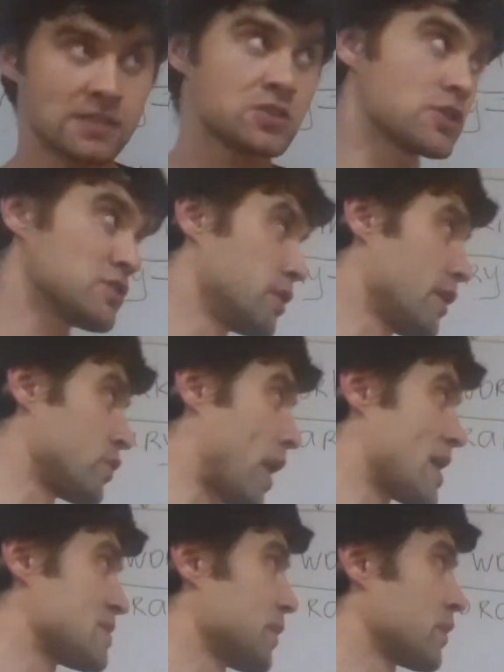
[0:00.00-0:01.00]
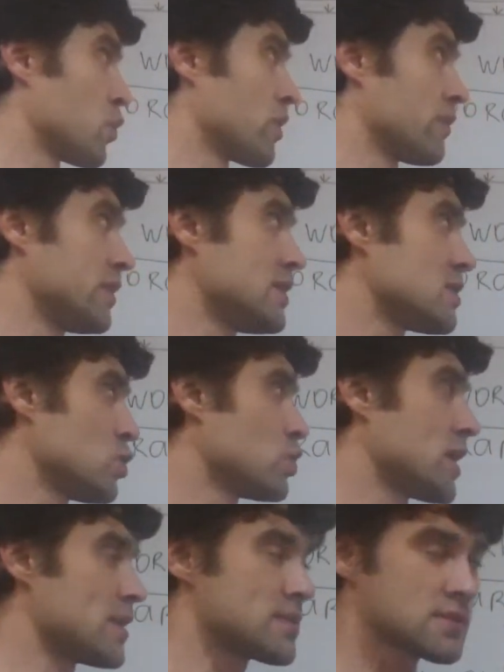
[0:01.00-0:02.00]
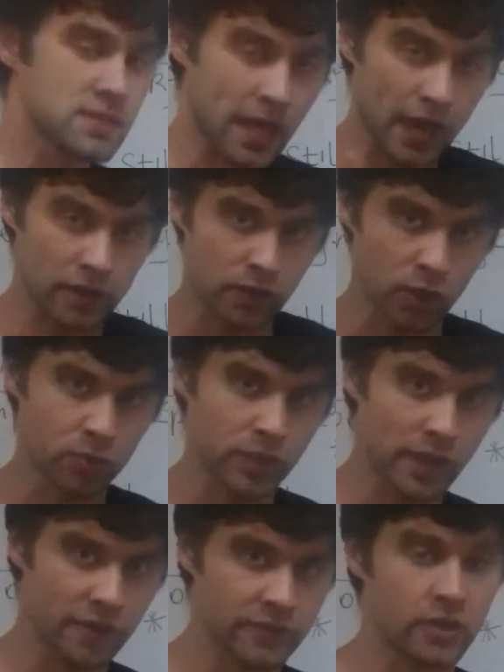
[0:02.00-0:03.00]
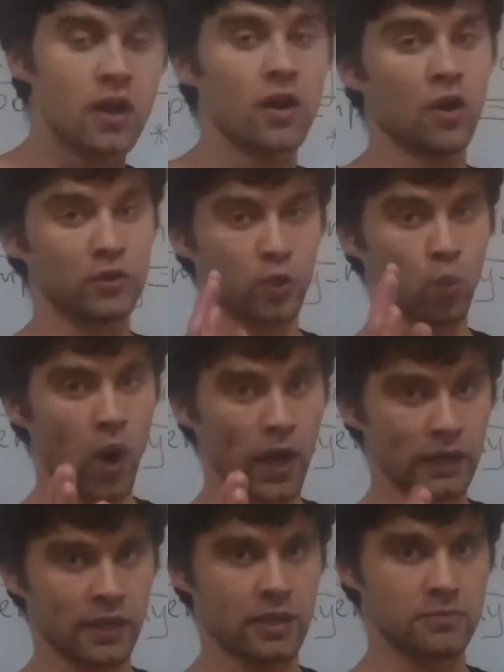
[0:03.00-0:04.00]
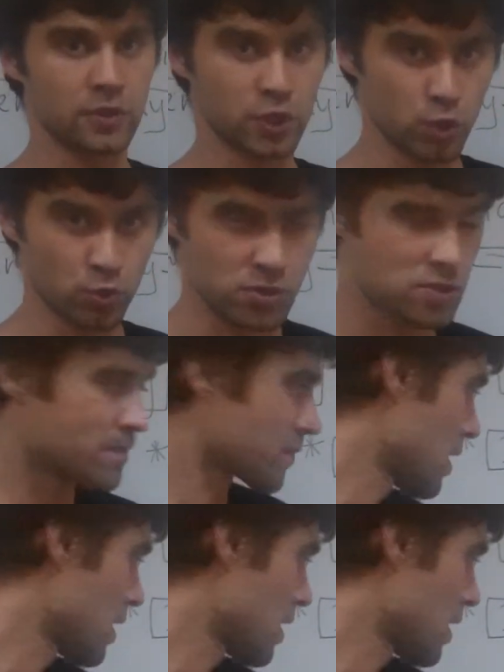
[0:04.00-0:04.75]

That's just another aspect where these 2 tenses cannot go together. Only one can be used.